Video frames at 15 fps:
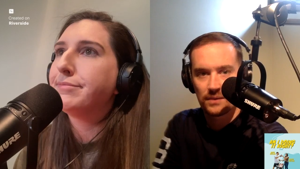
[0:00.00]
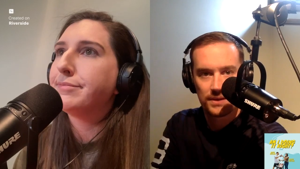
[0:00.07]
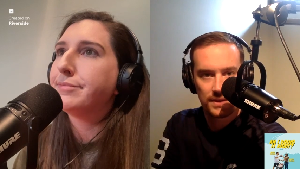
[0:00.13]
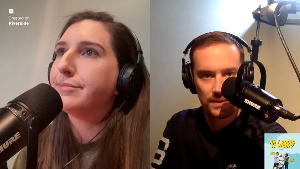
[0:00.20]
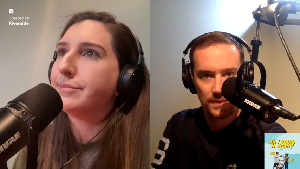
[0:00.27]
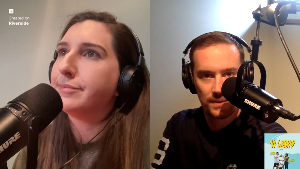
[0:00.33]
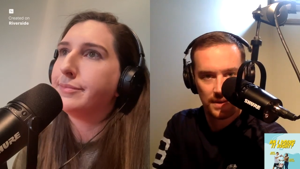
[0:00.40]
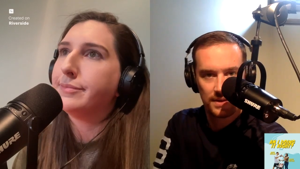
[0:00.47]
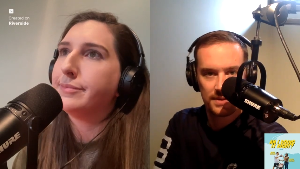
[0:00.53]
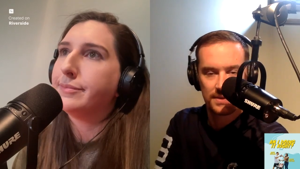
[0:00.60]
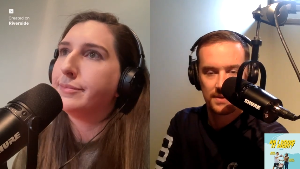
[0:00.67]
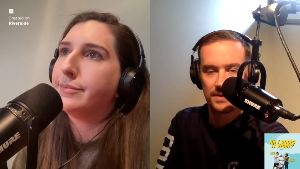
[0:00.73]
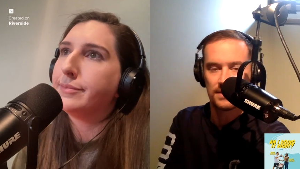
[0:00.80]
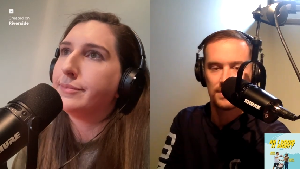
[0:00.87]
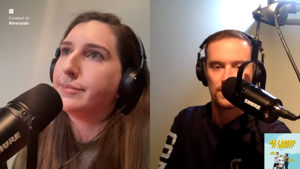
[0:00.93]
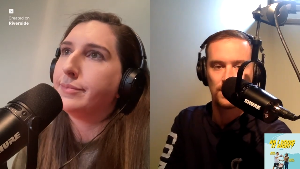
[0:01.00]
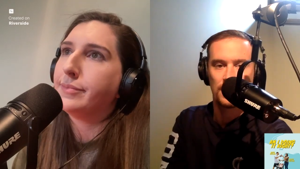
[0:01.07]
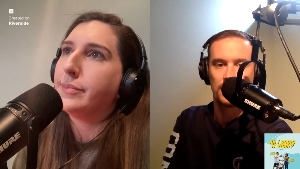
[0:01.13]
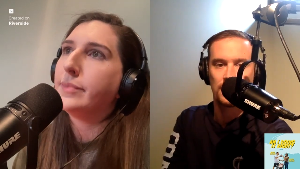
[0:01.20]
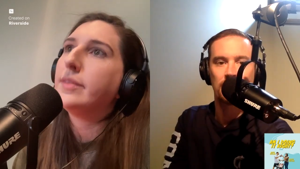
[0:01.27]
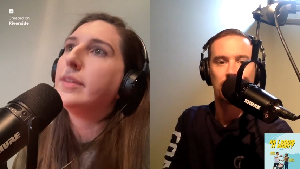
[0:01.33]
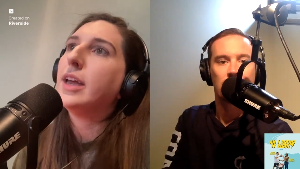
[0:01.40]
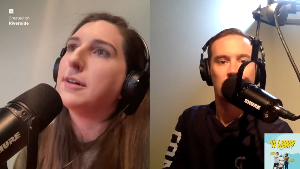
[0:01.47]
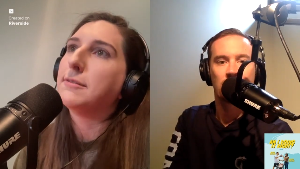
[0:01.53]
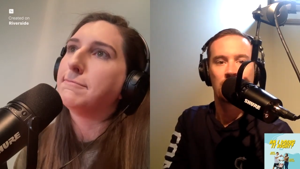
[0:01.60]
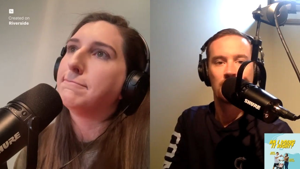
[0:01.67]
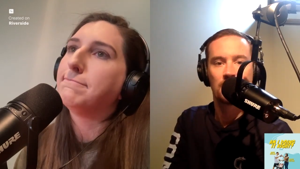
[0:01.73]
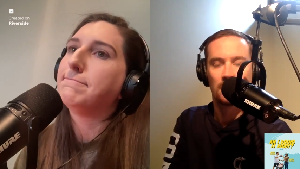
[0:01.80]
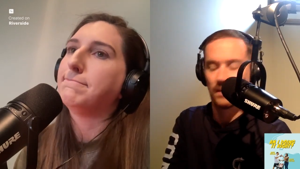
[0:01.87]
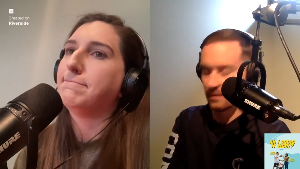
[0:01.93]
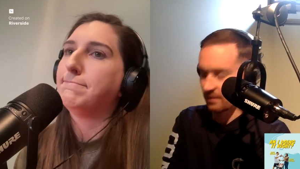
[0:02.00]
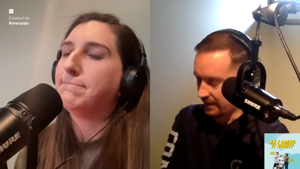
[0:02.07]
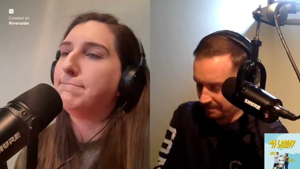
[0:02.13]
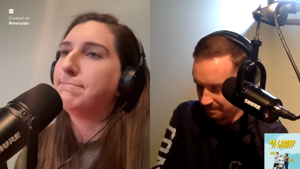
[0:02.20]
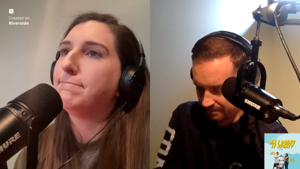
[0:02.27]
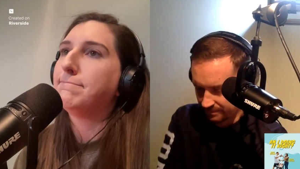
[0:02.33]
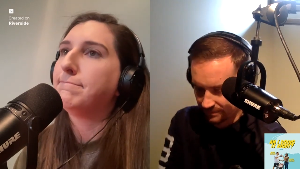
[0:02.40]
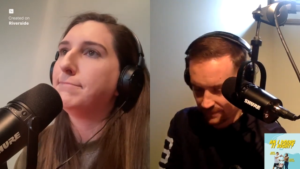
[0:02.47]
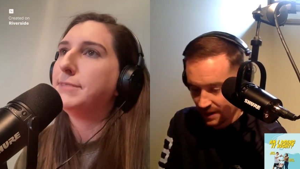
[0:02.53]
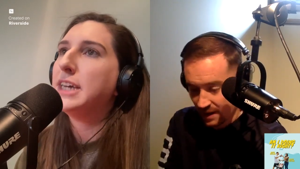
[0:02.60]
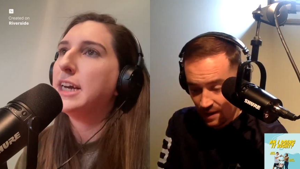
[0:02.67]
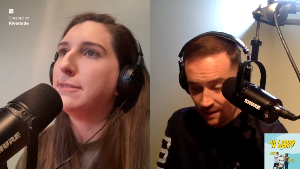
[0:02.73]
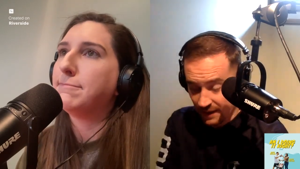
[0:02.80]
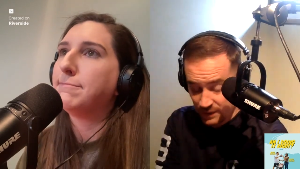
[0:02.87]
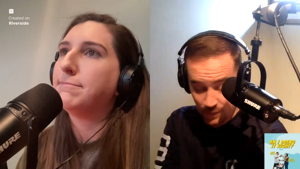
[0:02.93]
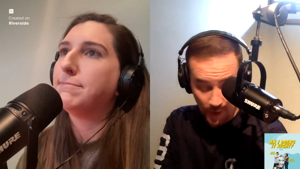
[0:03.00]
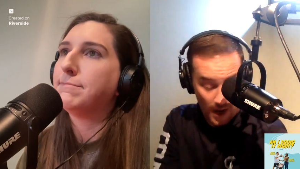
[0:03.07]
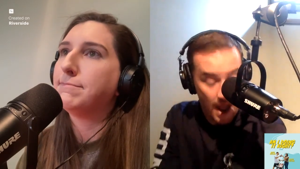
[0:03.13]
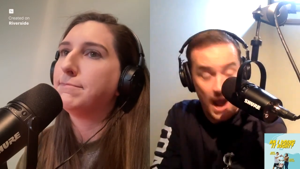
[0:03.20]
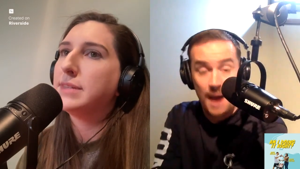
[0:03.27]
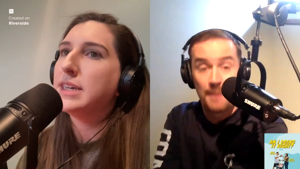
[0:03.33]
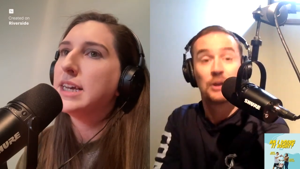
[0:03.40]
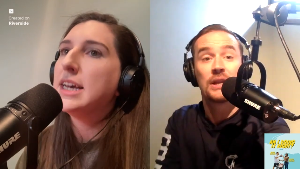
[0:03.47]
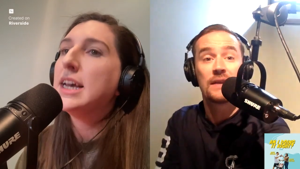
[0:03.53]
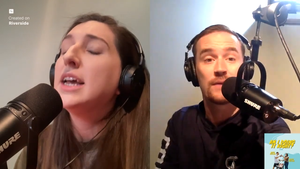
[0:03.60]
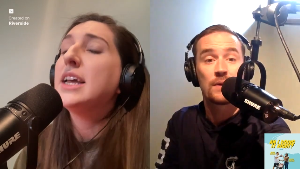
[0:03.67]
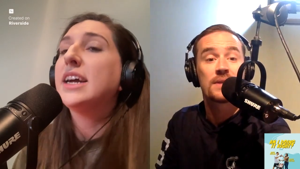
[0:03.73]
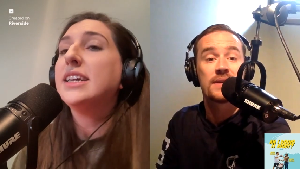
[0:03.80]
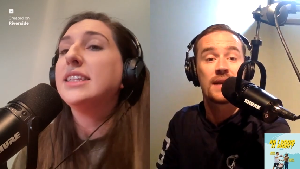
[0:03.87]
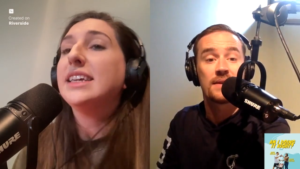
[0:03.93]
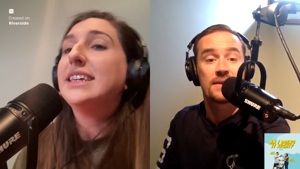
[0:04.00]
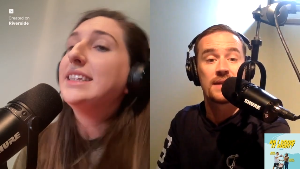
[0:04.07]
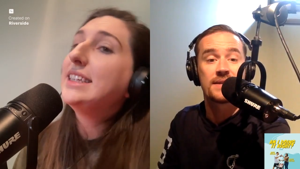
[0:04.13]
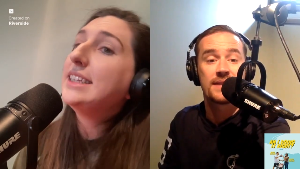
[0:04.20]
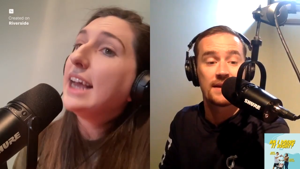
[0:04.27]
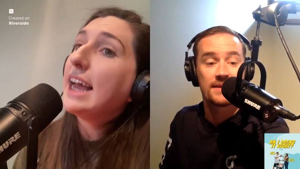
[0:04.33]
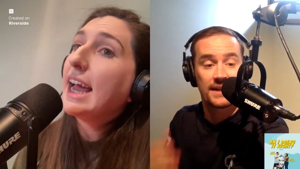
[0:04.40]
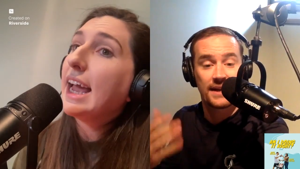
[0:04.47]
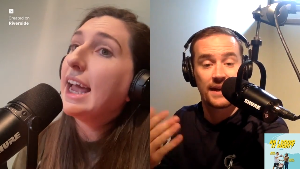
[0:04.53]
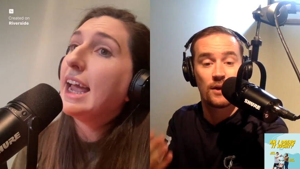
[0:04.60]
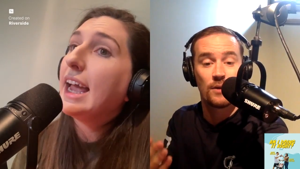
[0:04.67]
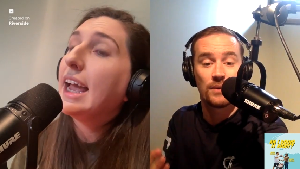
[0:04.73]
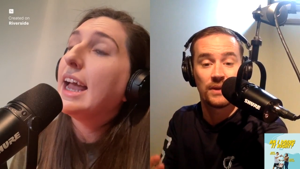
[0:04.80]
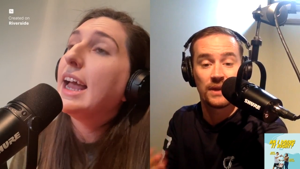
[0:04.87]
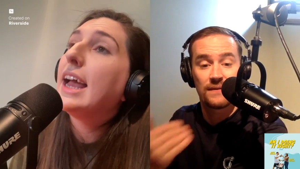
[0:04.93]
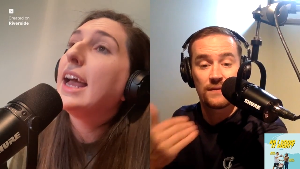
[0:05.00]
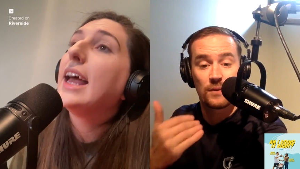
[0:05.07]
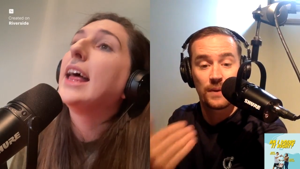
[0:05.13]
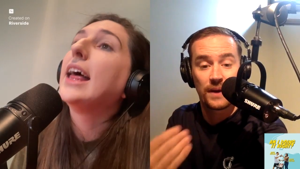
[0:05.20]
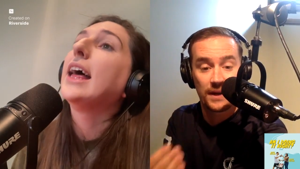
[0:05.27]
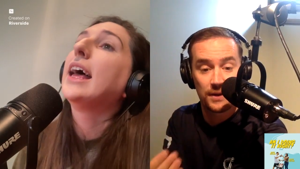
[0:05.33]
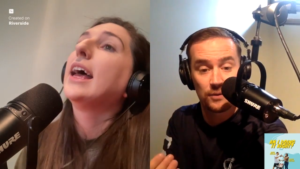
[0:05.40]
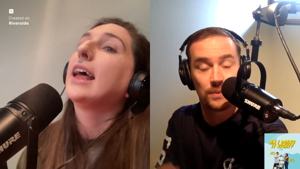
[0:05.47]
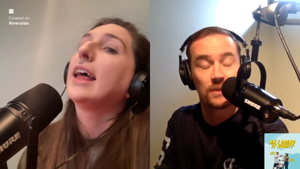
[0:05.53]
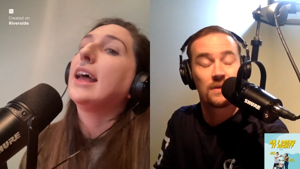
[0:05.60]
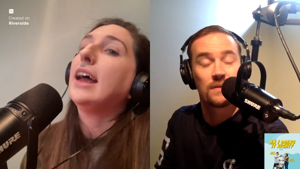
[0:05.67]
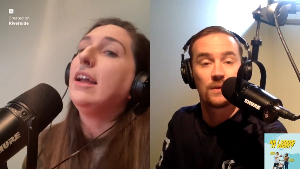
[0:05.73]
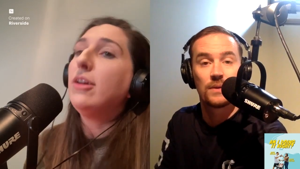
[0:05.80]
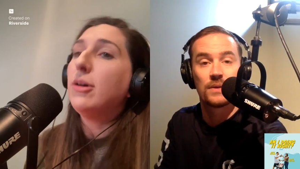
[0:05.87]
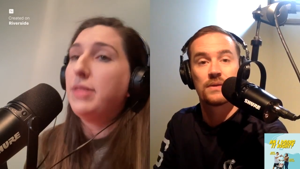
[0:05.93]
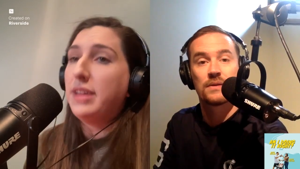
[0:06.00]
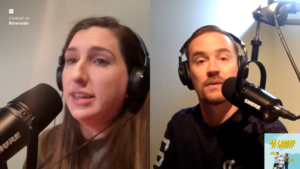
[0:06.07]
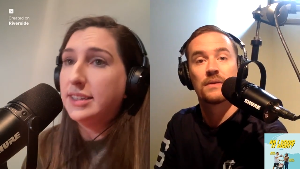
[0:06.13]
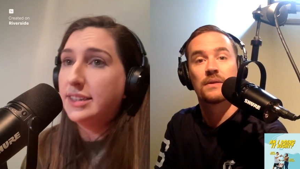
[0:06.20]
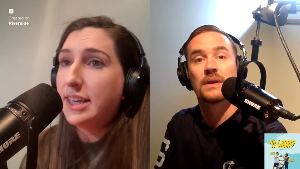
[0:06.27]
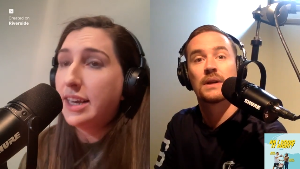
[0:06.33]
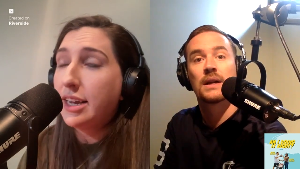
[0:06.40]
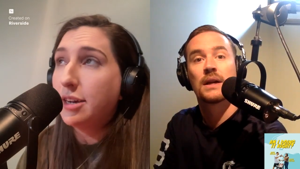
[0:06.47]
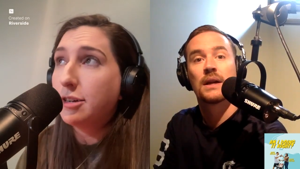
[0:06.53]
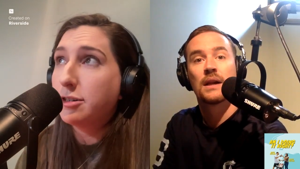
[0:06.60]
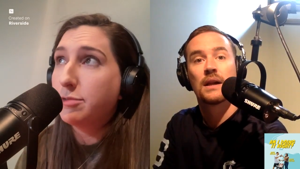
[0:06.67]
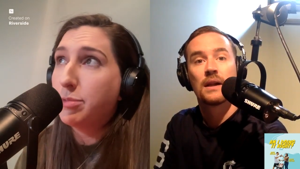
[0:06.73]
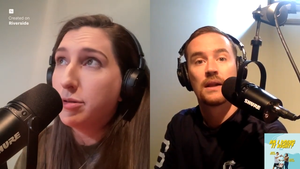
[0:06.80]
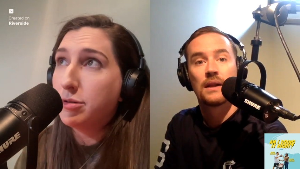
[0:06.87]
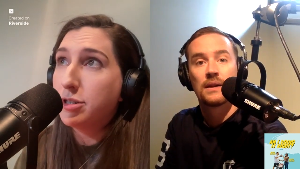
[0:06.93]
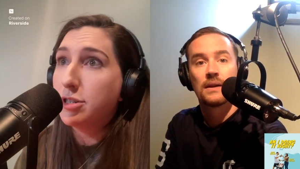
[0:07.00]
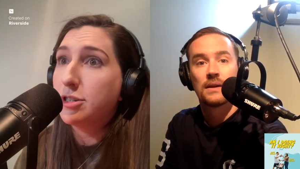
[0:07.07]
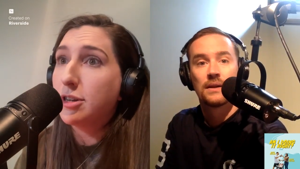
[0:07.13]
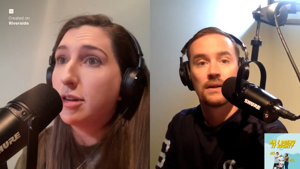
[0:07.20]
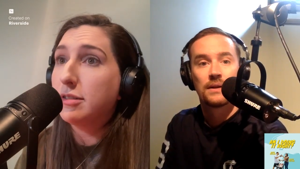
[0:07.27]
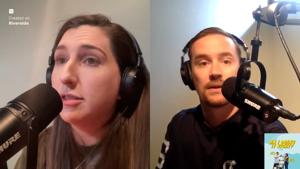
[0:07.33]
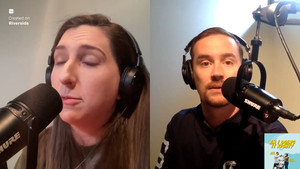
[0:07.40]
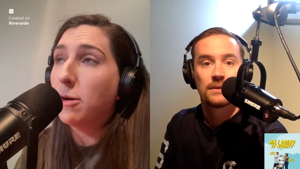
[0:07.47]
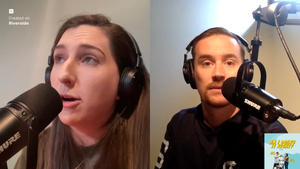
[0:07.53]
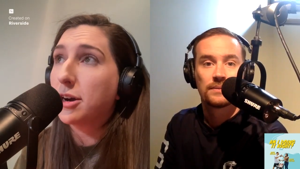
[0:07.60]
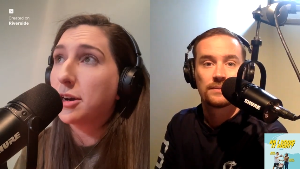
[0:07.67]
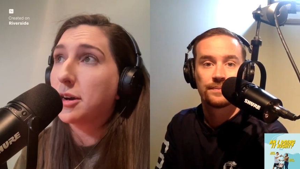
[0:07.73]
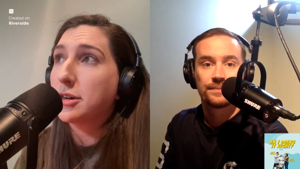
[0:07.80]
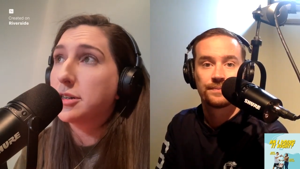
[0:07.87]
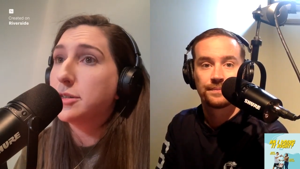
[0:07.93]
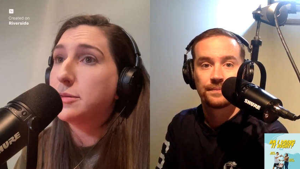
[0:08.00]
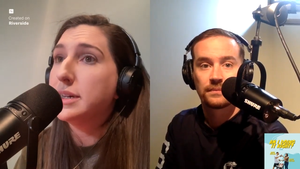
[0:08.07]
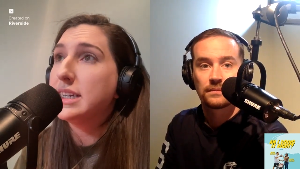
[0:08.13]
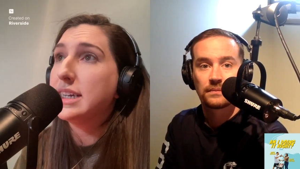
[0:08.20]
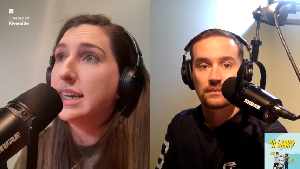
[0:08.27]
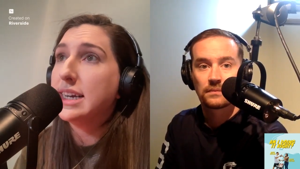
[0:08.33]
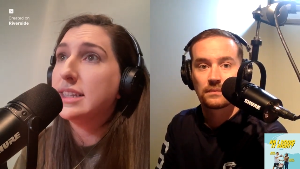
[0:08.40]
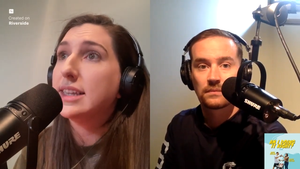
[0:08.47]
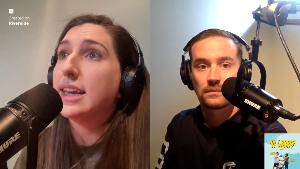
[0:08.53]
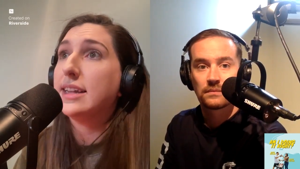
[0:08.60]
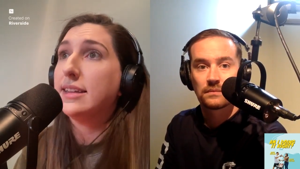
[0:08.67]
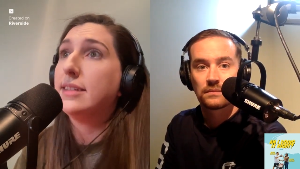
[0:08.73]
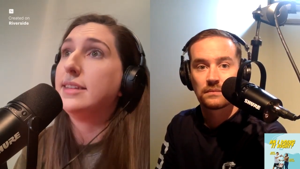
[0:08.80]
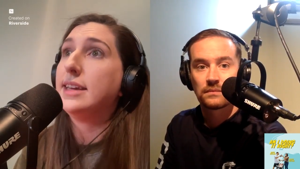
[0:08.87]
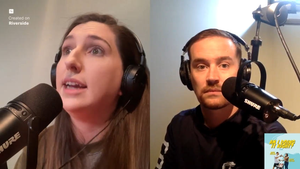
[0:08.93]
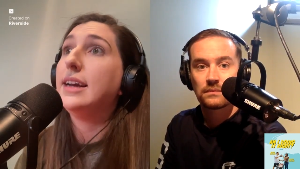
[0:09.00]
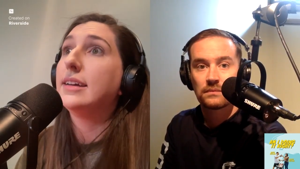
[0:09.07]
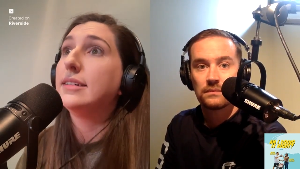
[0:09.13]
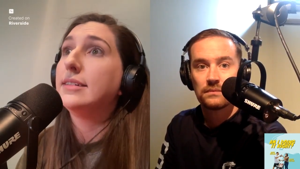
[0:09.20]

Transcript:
Speaker 1: is the only thing that seasons water? Yeah. Okay. Yeah. That's weird. I believe you. It, sounds, it say, sounds like I don't believe you, but I do believe you. No,
Speaker 2: they say you're supposed to salt the water so it tastes like the sea.